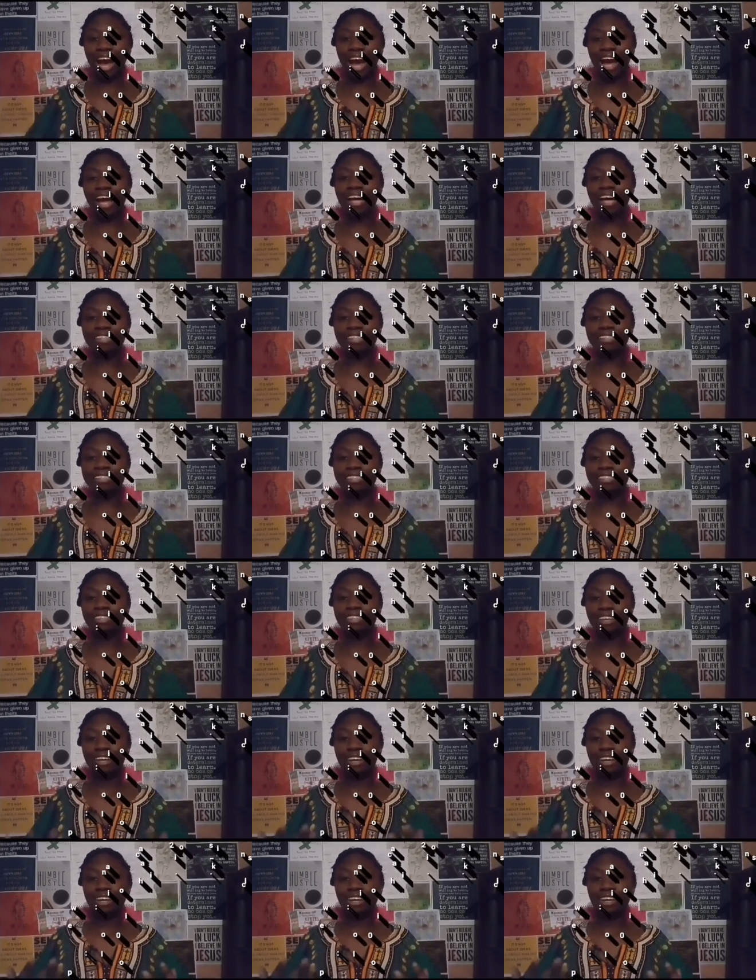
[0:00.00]
And
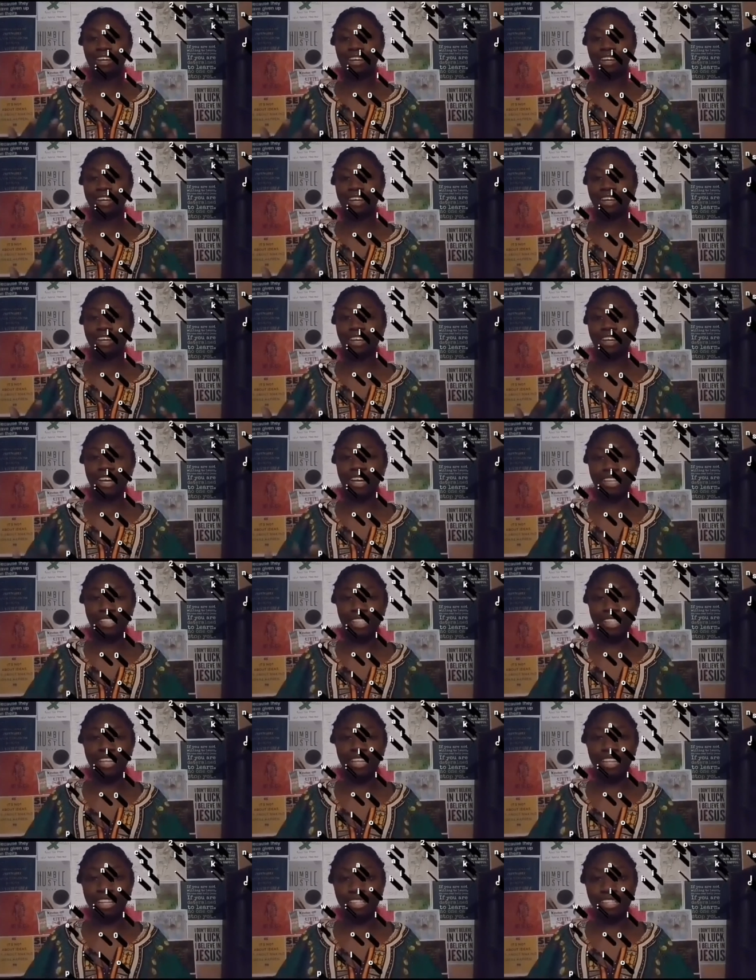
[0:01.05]
he
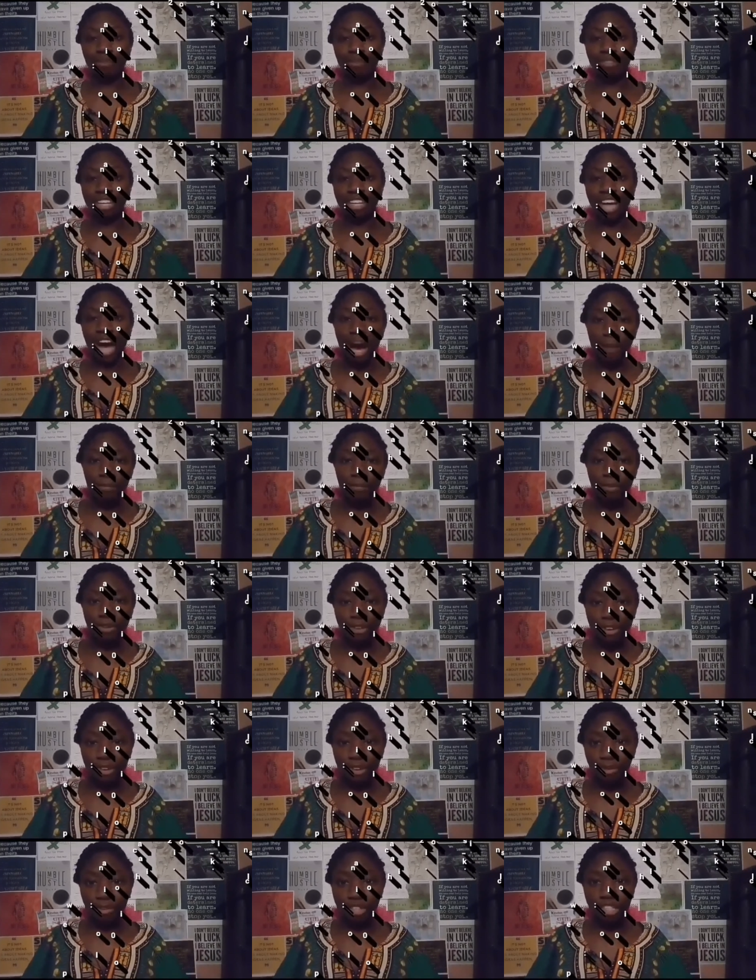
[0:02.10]
said that something
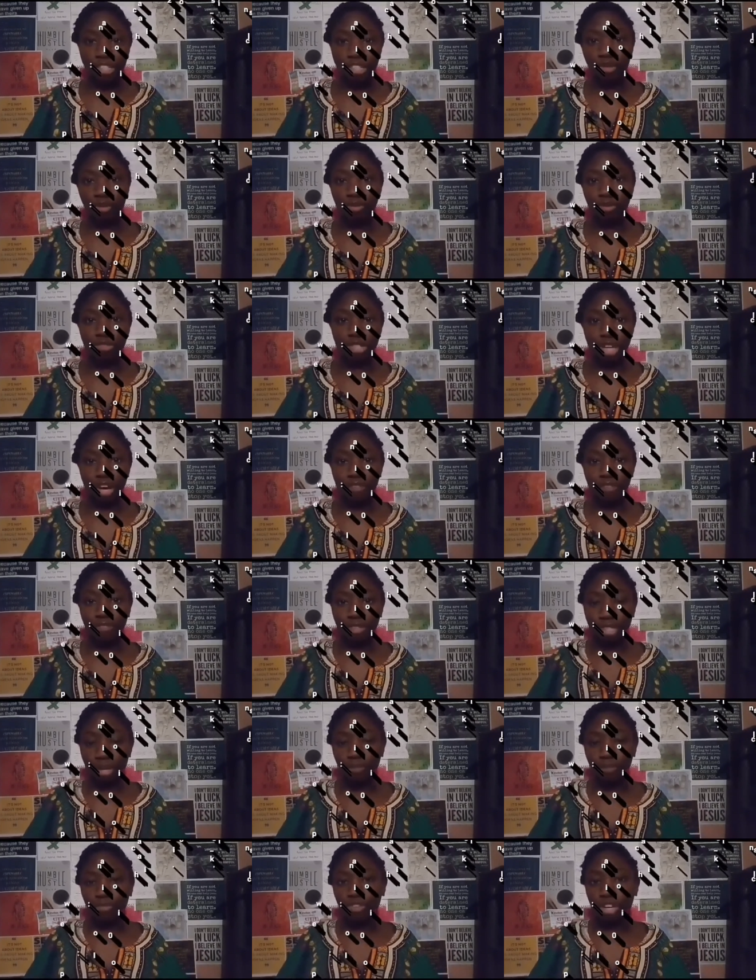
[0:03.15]
happened with his daughter, and for
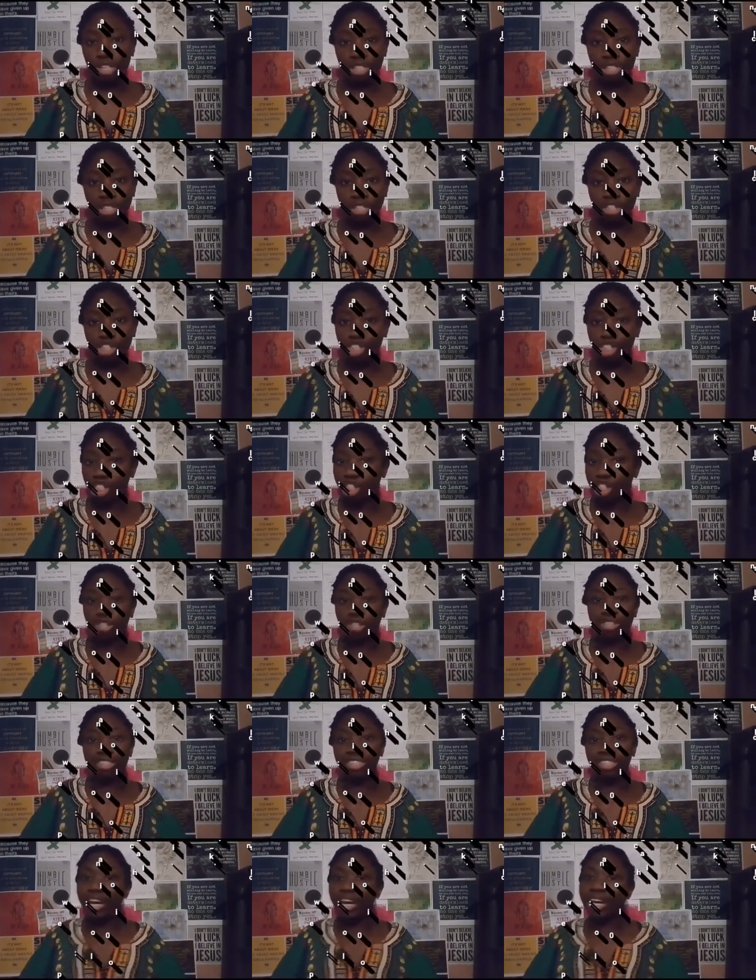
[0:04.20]
some reason she
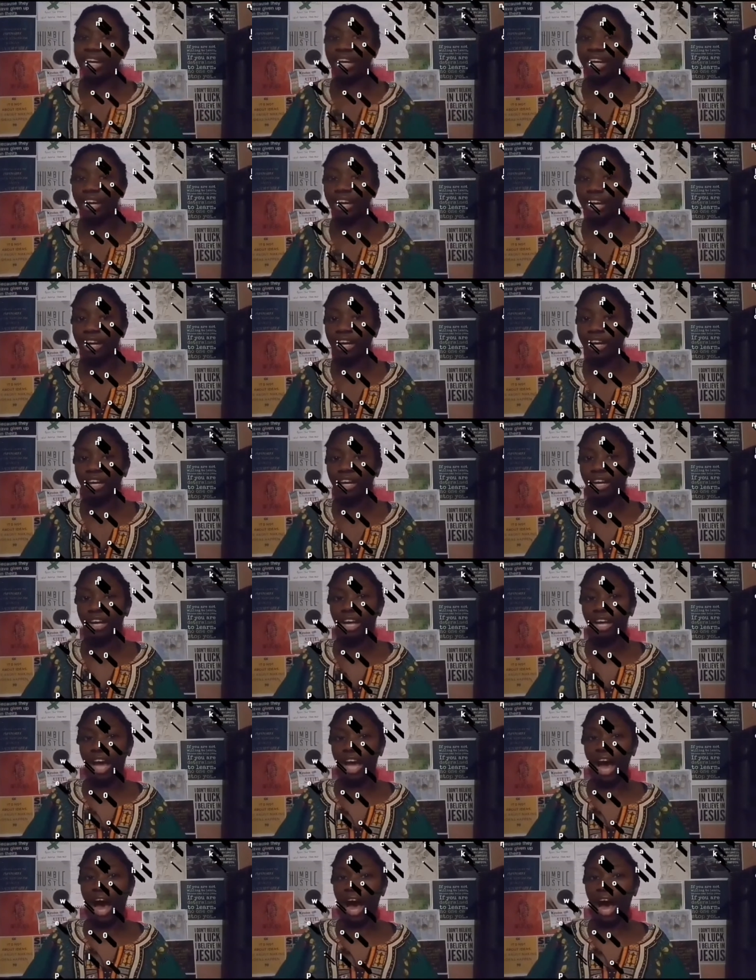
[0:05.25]
couldn't take it,
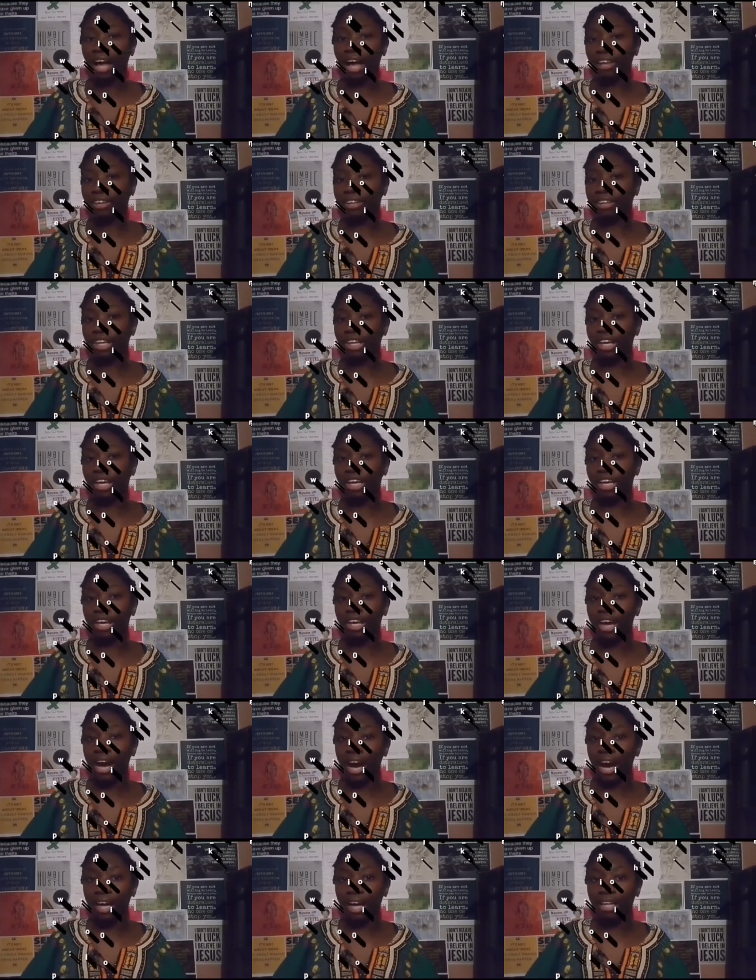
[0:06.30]
and he
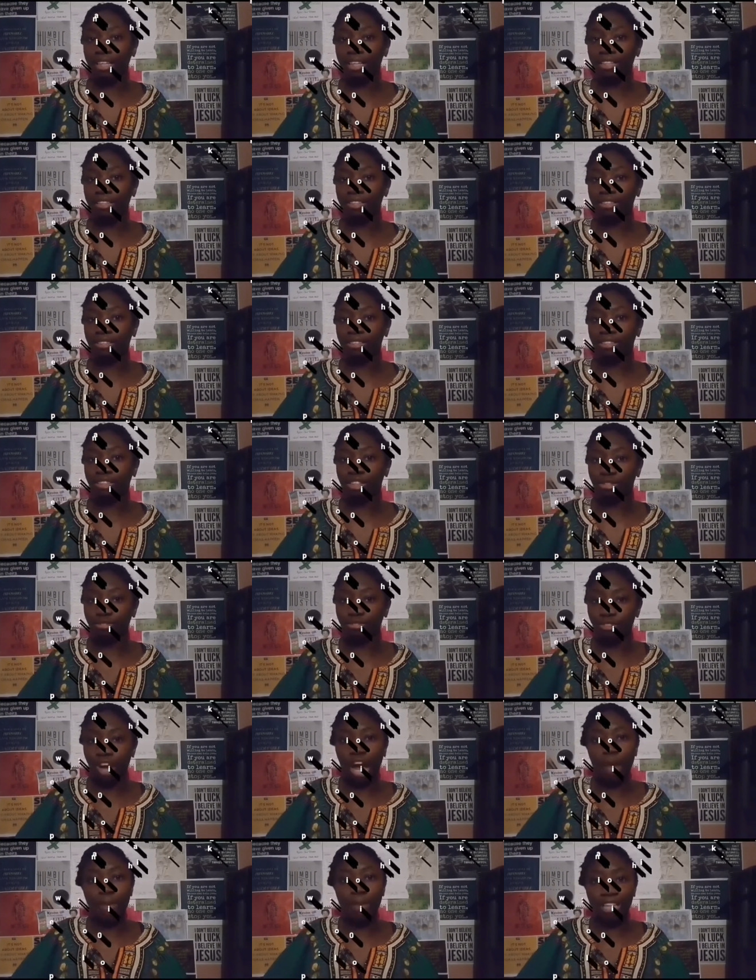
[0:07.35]
had to
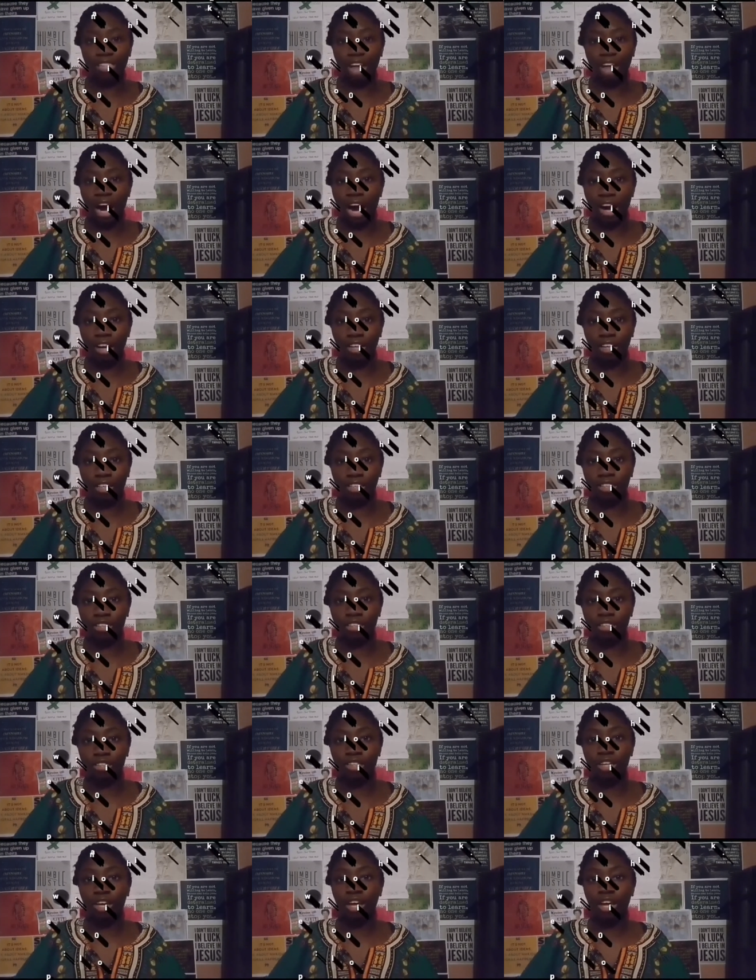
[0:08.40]
fly back to
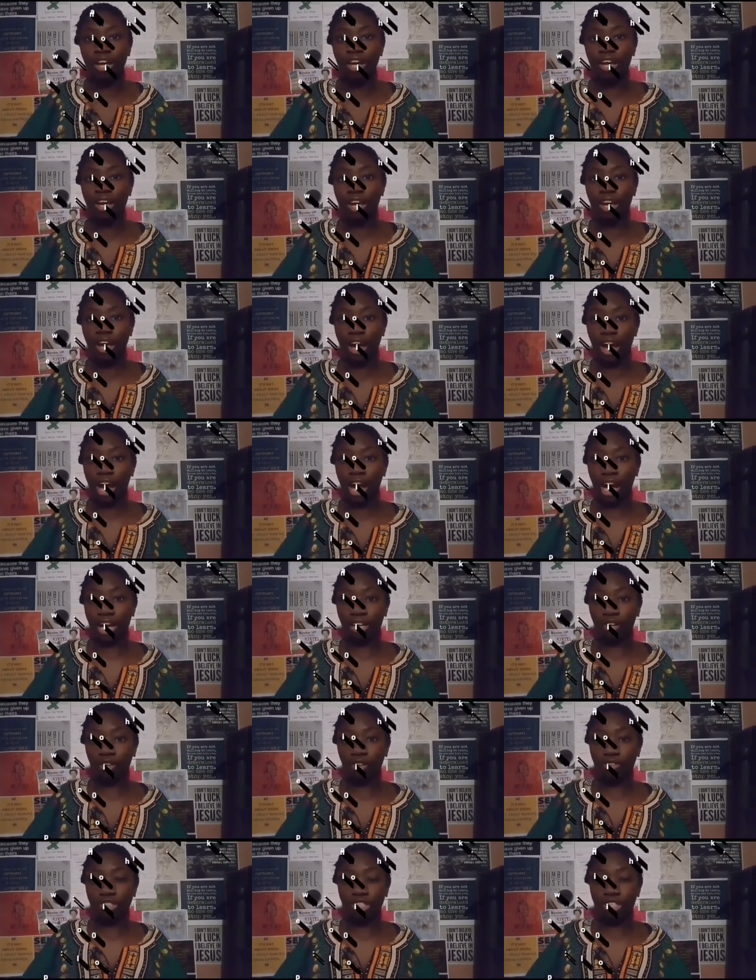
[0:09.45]
Ireland.
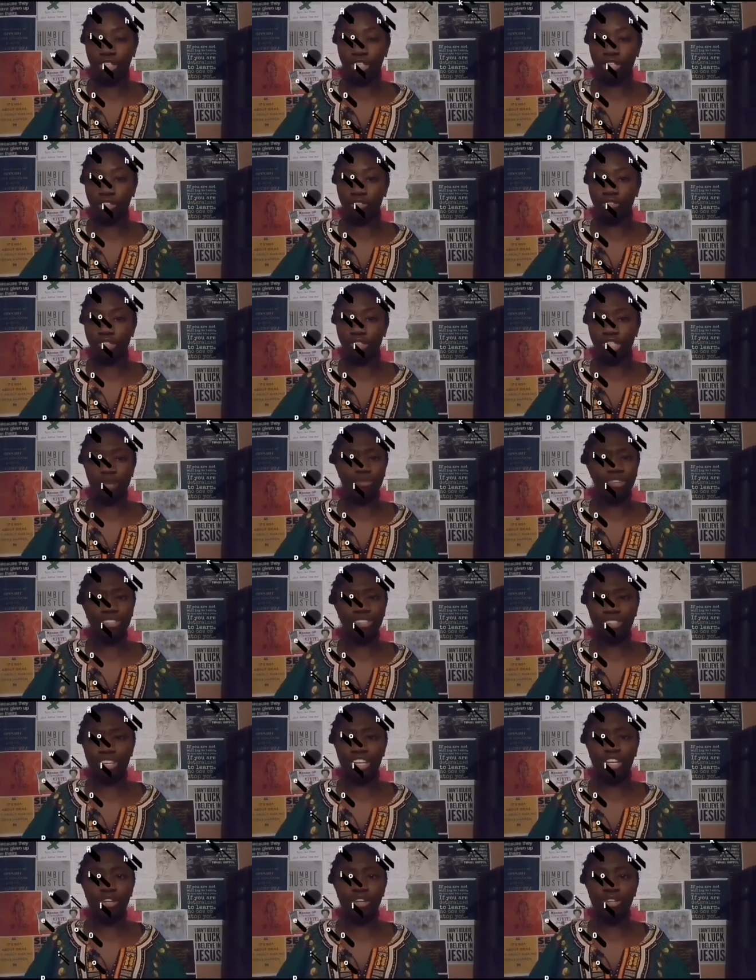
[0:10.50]
And obviously, for some
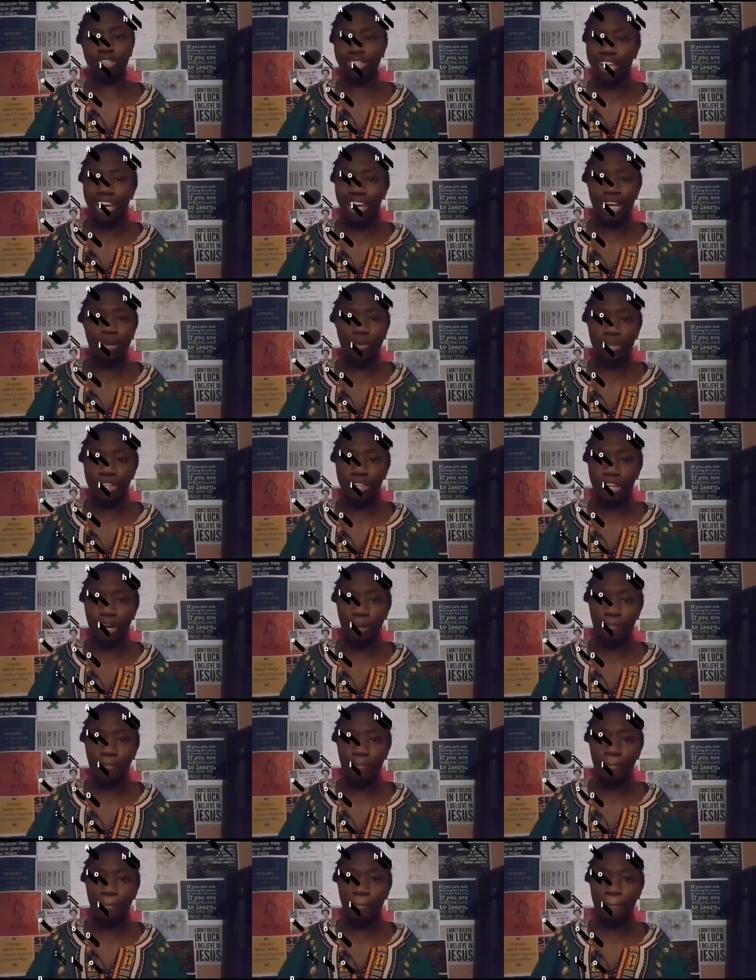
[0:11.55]
reason, he couldn't take her with
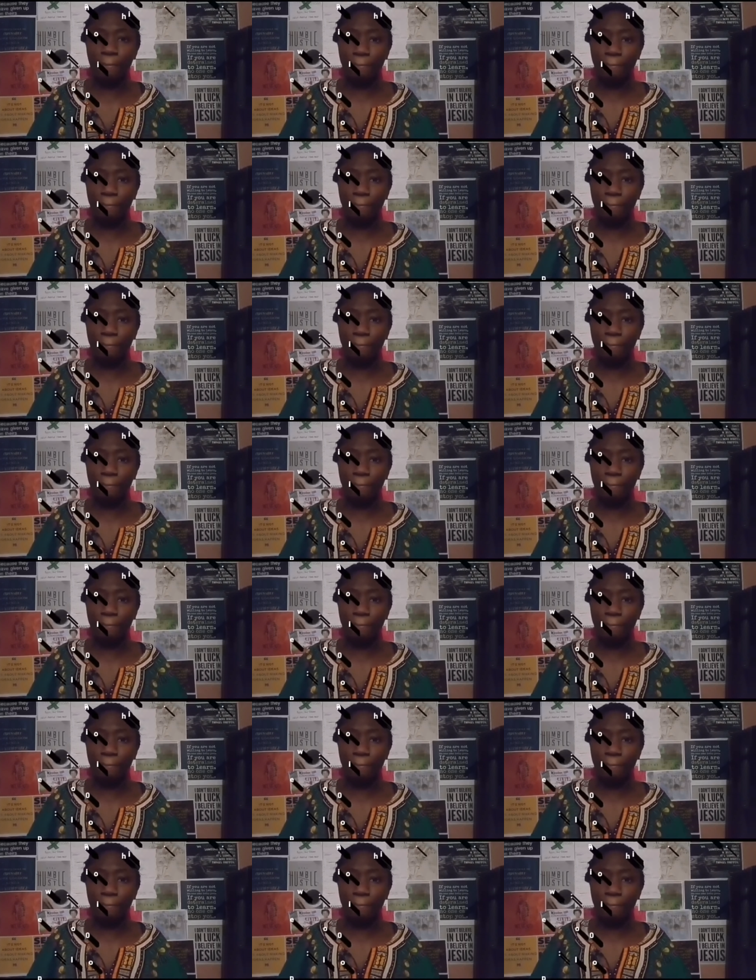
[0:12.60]
him.